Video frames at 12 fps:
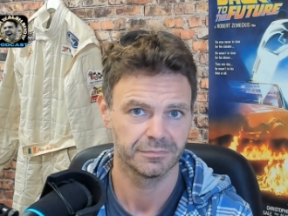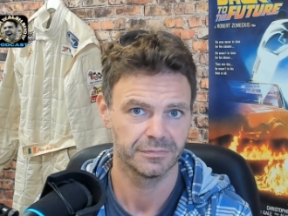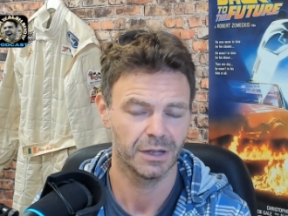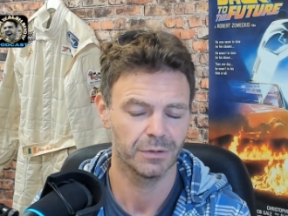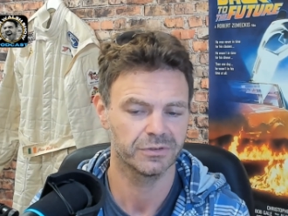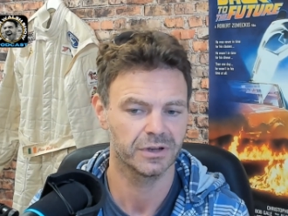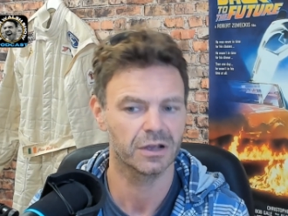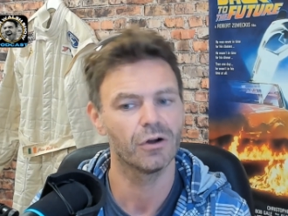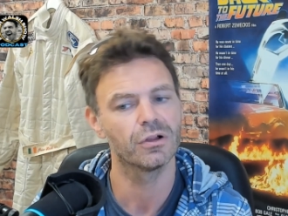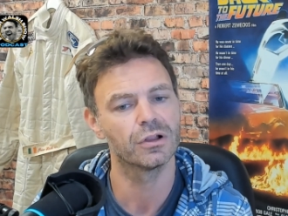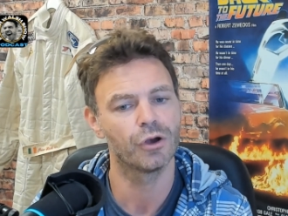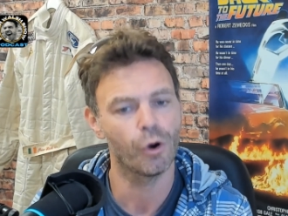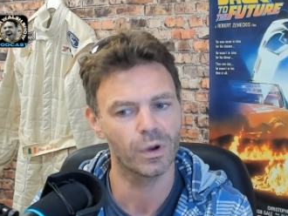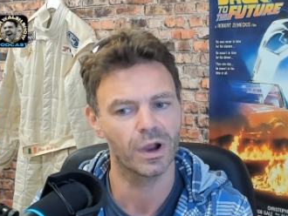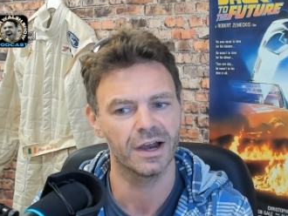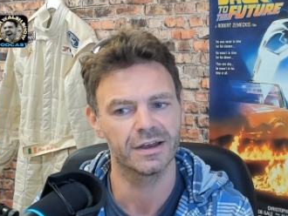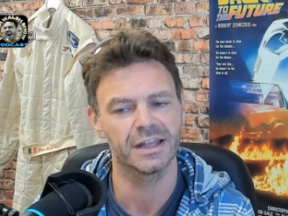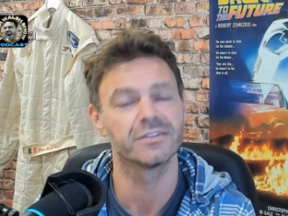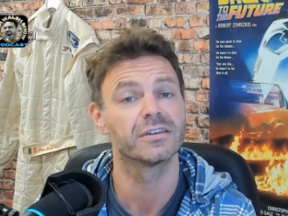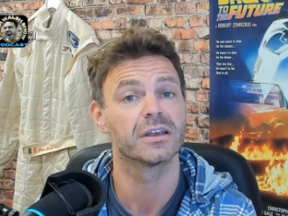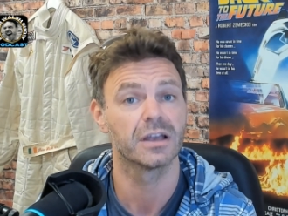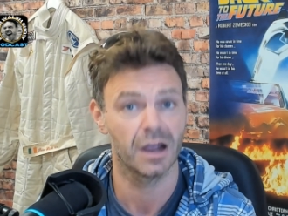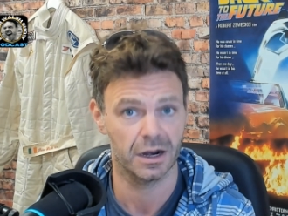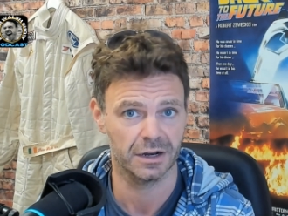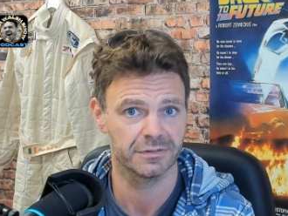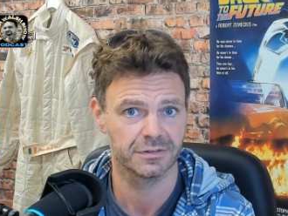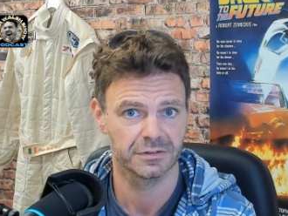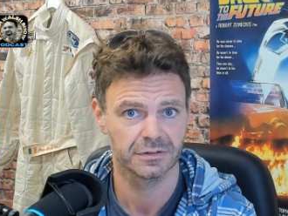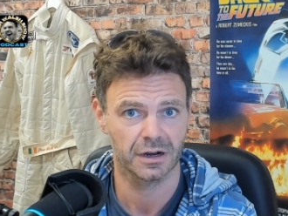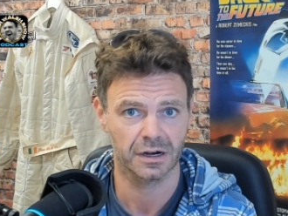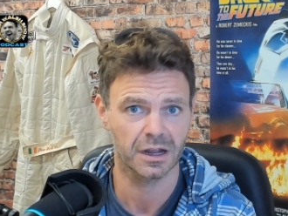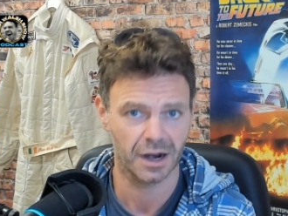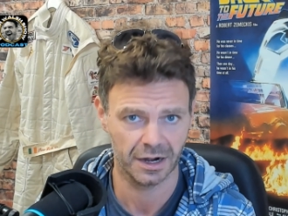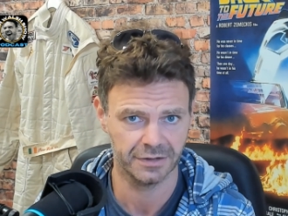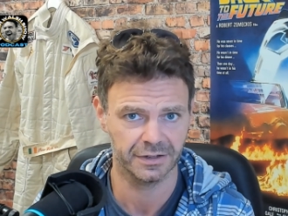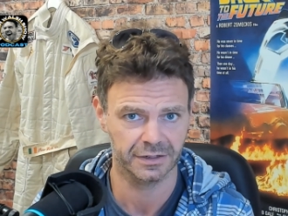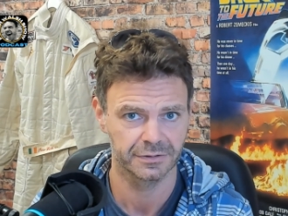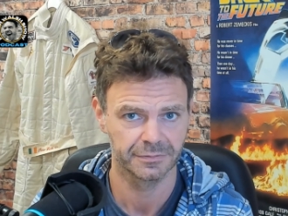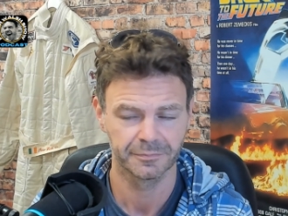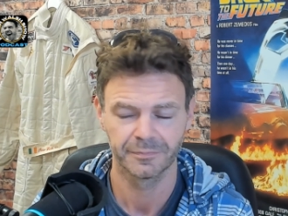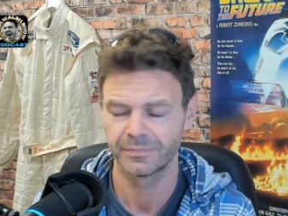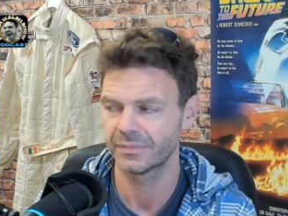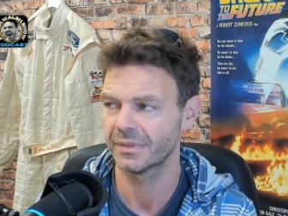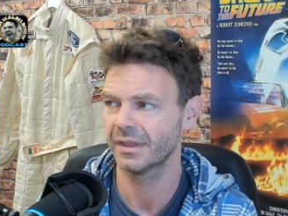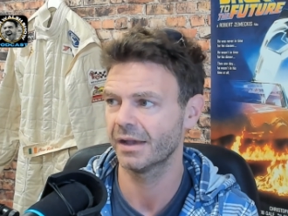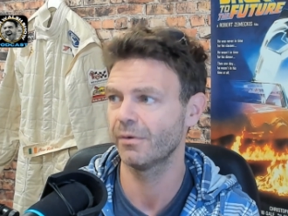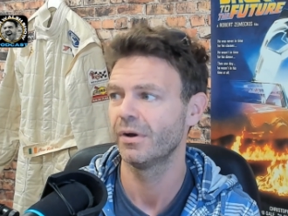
Now, it's not called go-karting, it's carts or karting. Now,